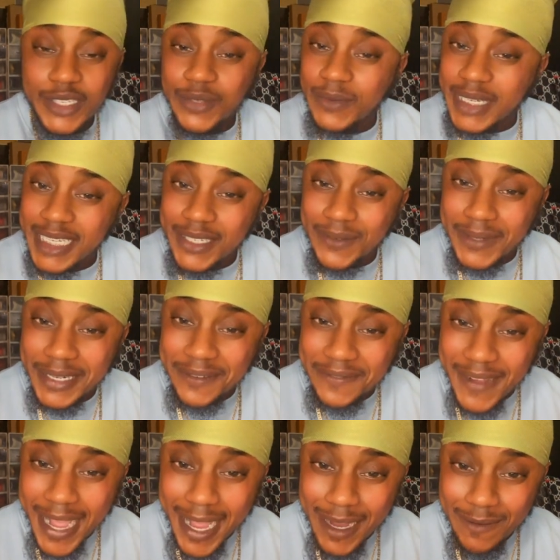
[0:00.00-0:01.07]

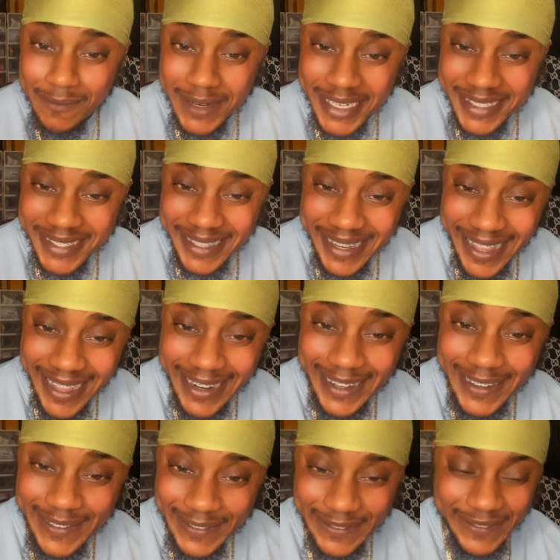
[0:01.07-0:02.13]
2025 brings a lot
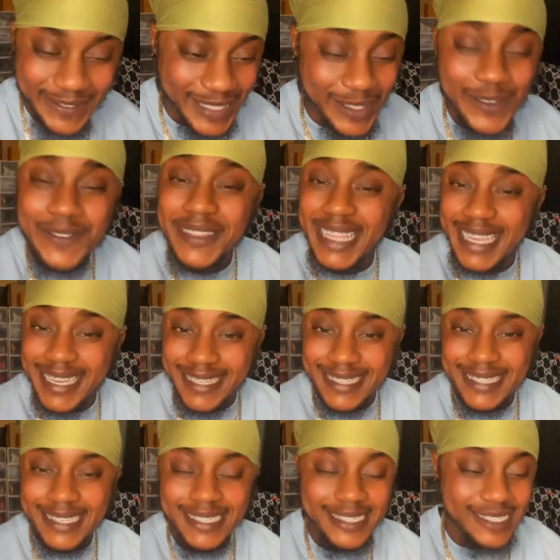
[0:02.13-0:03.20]
of new
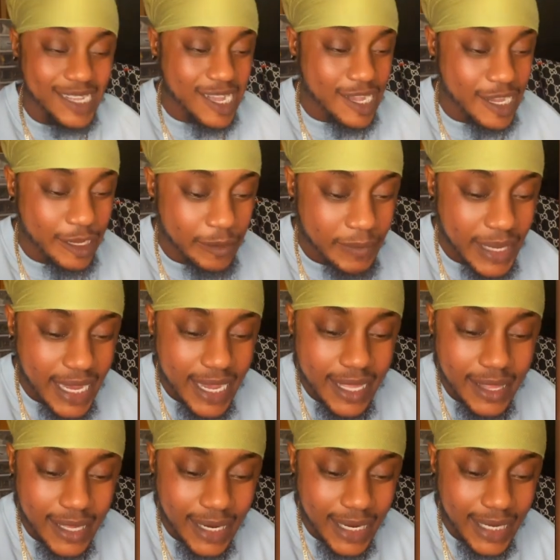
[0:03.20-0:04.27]
things this time
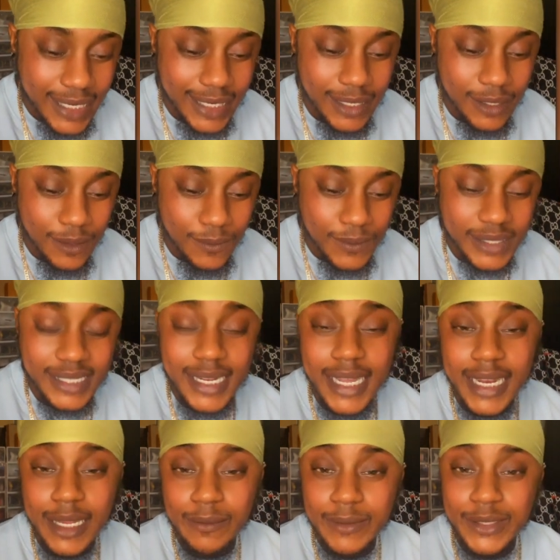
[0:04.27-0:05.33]
that I was
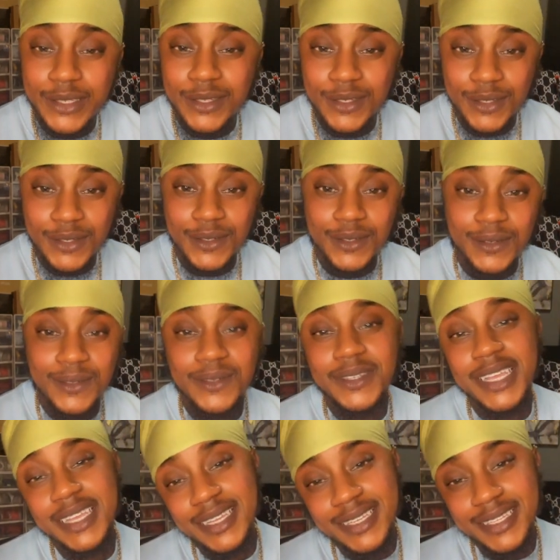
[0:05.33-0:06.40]
not able to do
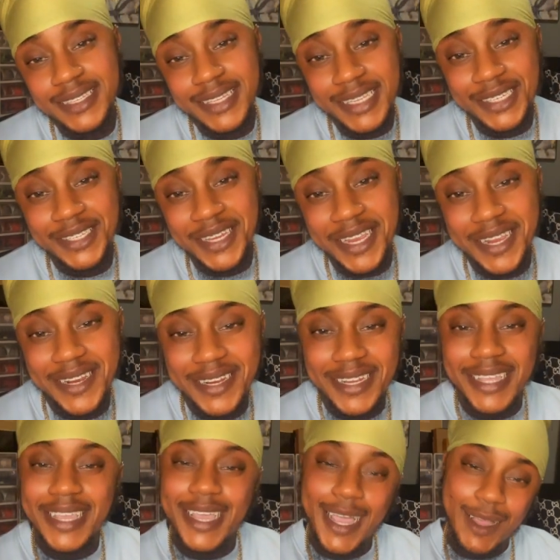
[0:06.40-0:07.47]
this
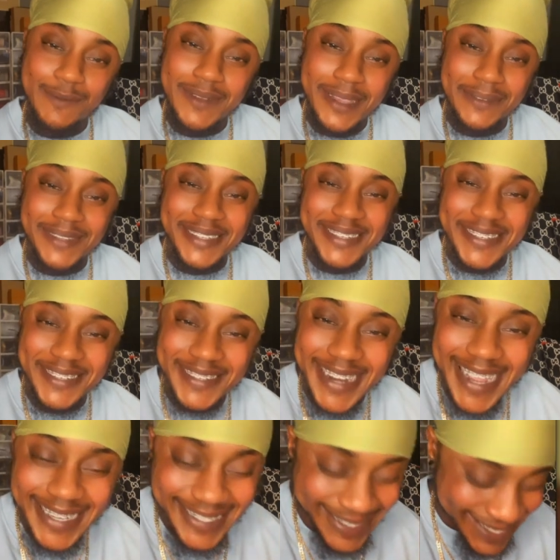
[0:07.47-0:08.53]
year. I'll be able to do
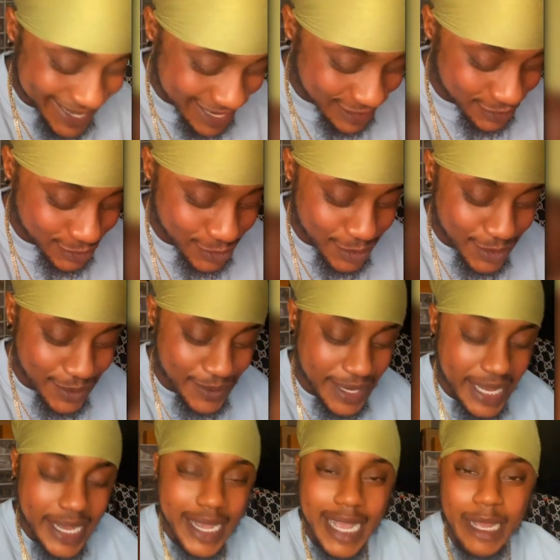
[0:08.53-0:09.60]
next year.
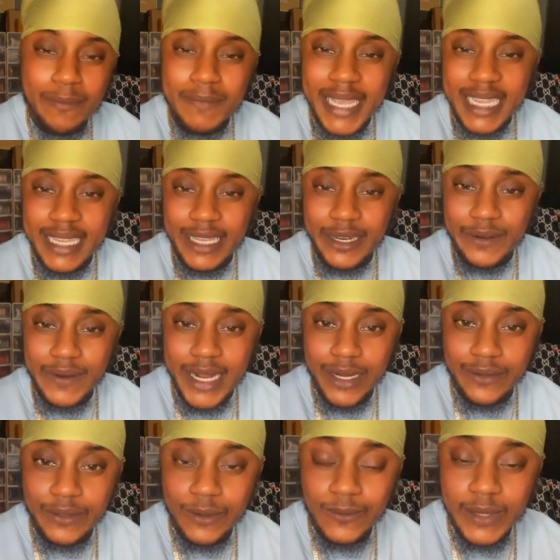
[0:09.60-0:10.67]
So I'm banking
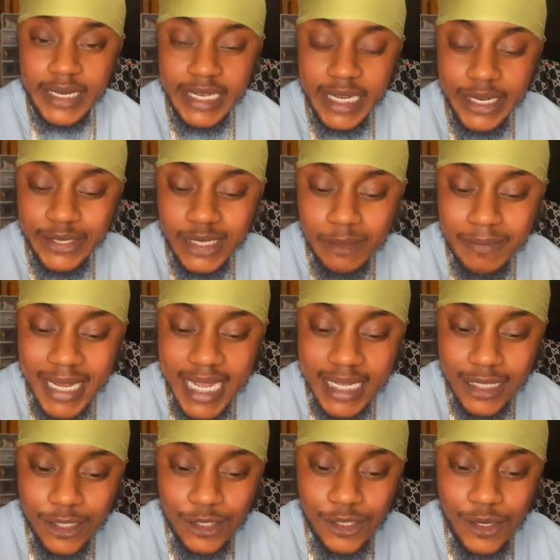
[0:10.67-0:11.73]
around the 1 year
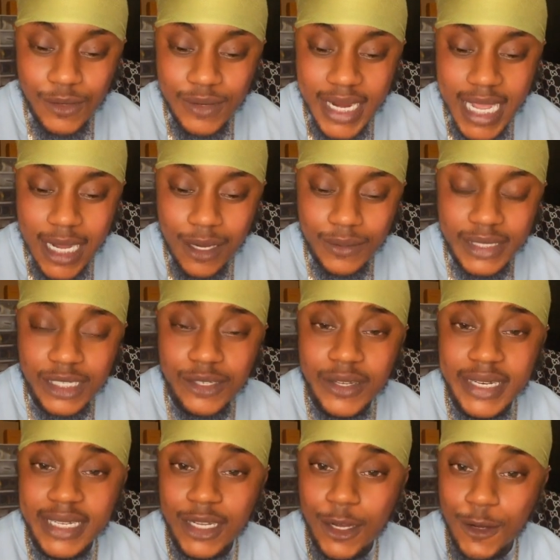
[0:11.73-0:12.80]
span. So now it's
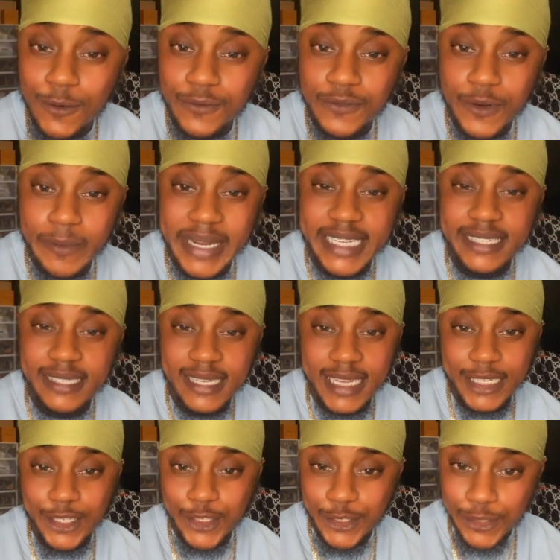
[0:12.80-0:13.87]
on a go for my
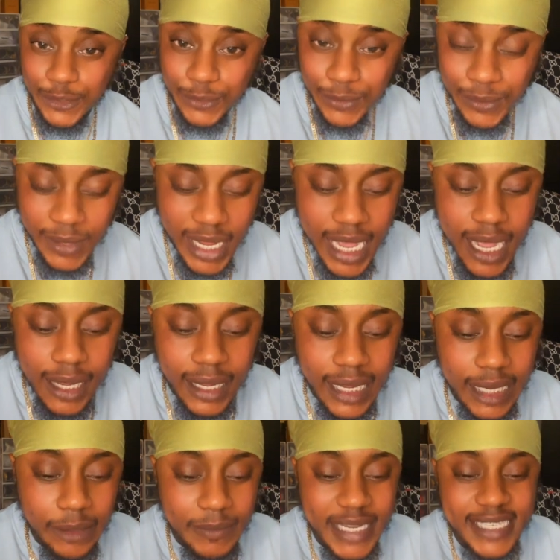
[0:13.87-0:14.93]
stage two.
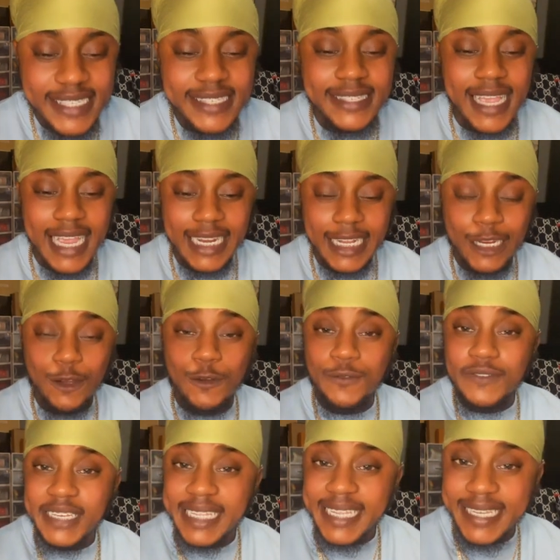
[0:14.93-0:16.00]
I'm excited,
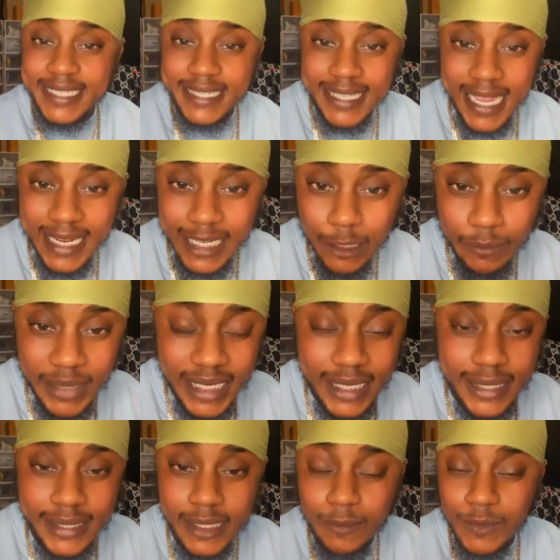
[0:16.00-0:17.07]
overly excited,
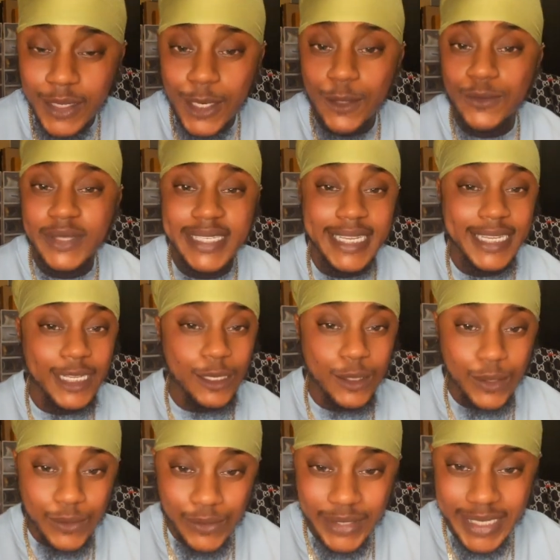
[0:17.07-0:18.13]
because I'm closer and
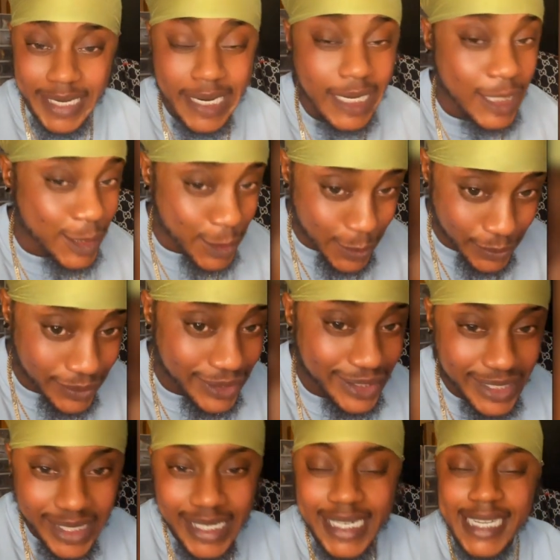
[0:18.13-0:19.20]
closer and
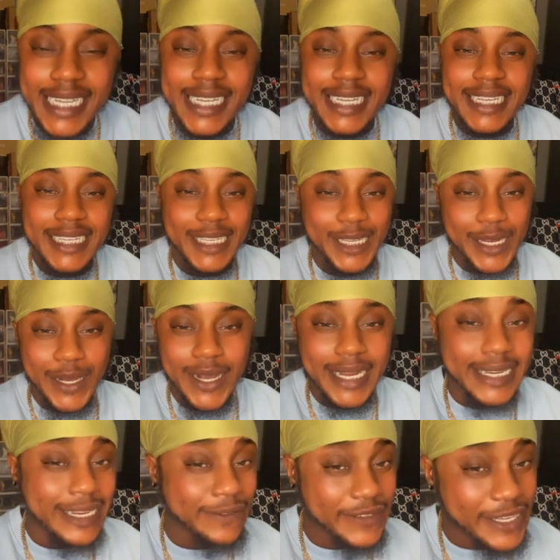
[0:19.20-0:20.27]
closer. You know,
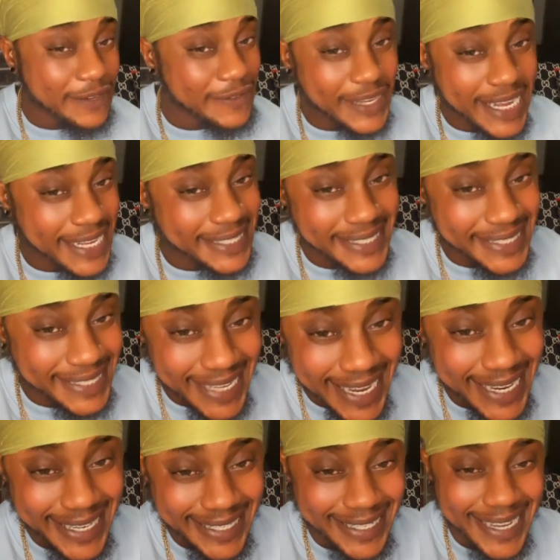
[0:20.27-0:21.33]
I never give you guys a
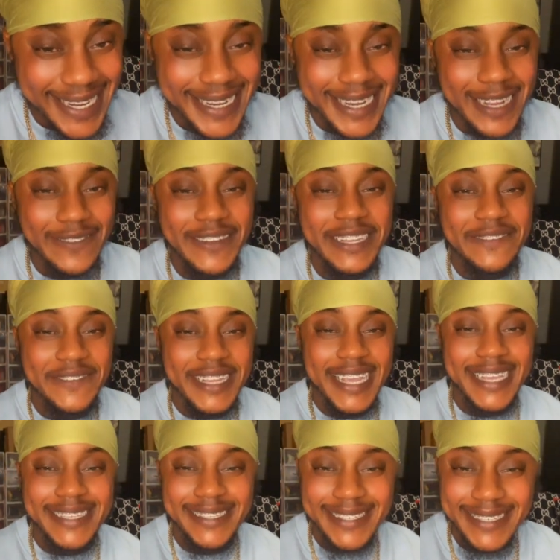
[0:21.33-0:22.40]
date. I never give you
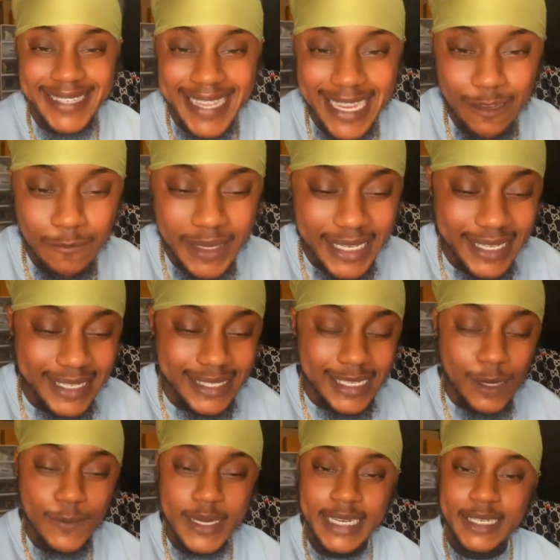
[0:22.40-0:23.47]
guys a date
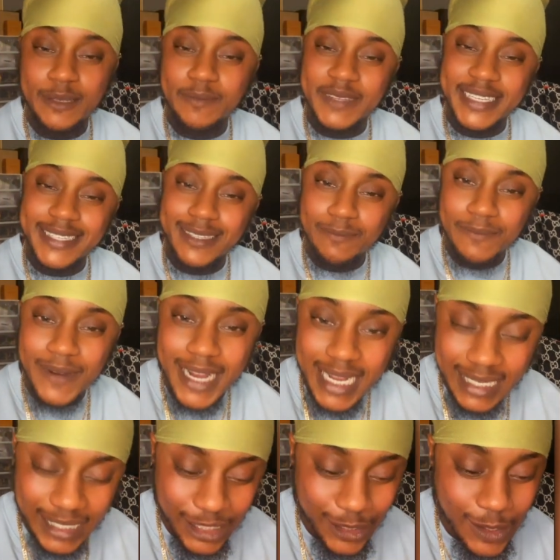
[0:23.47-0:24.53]
because I want it to be a
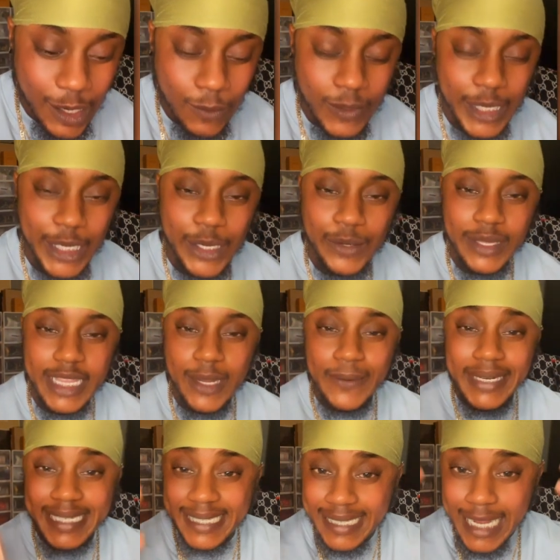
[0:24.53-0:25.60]
surprise. You know, I want to go in
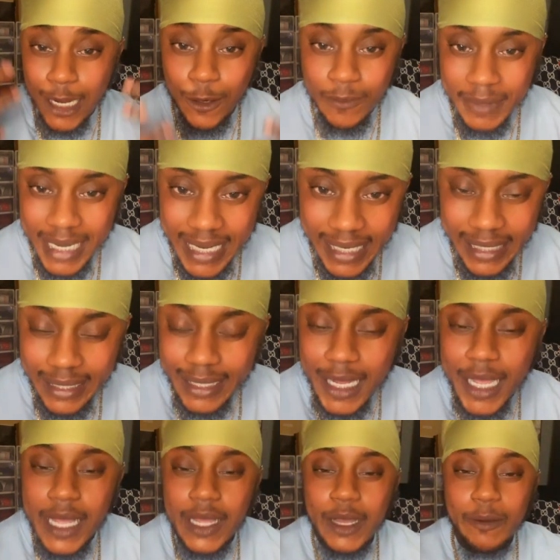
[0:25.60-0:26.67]
there with a sound mind,
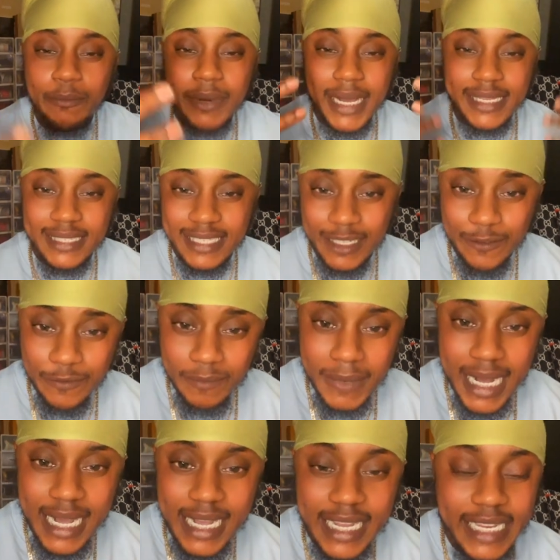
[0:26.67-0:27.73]
a positive
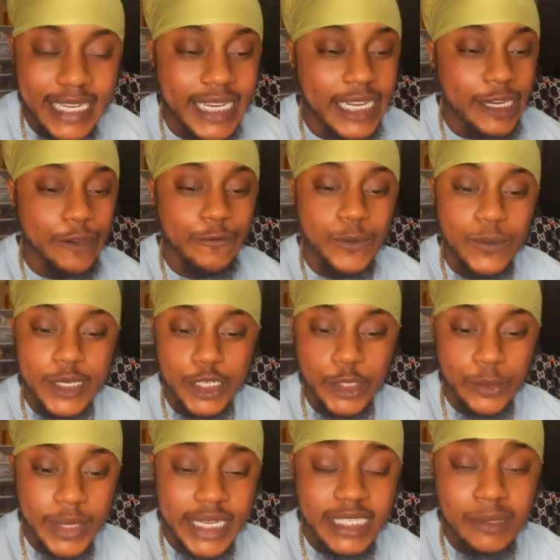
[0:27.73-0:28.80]
mind in every
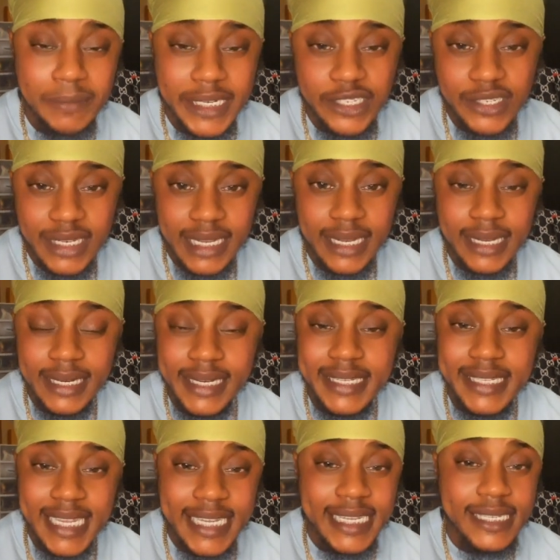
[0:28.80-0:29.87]
which way, especially
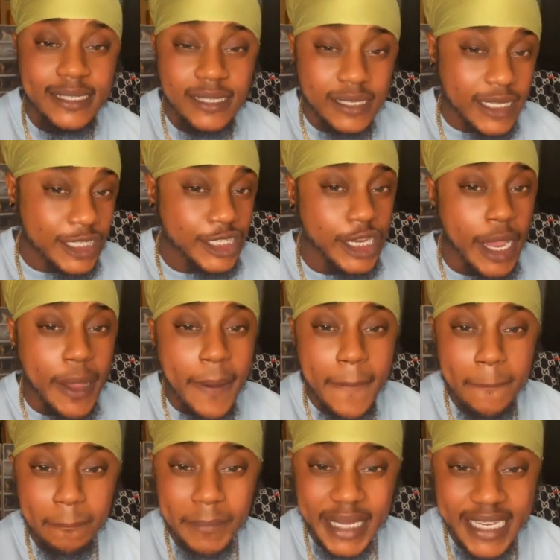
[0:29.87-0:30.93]
undertaking such
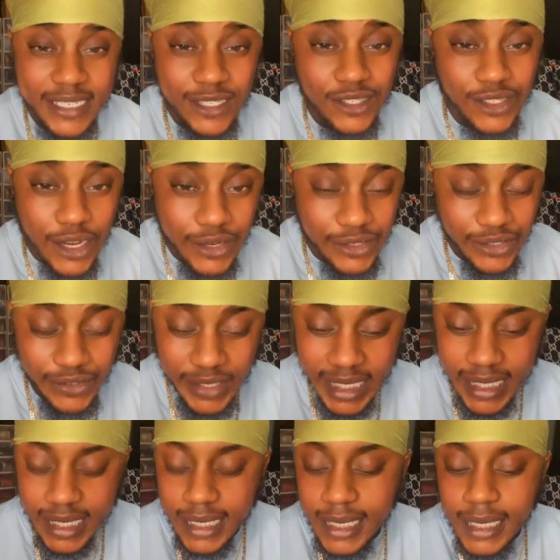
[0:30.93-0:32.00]
big
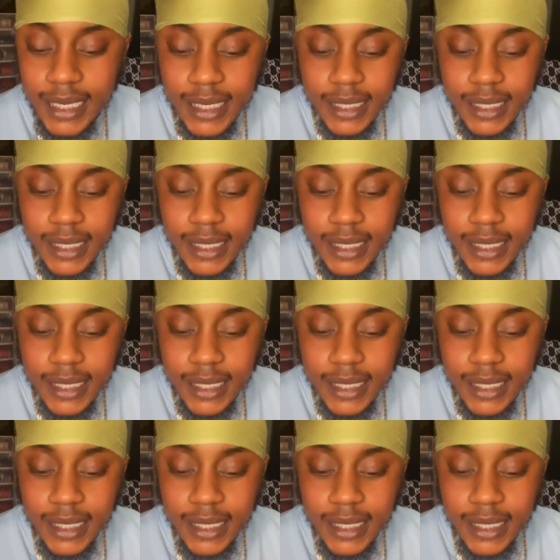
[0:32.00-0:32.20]
surgery.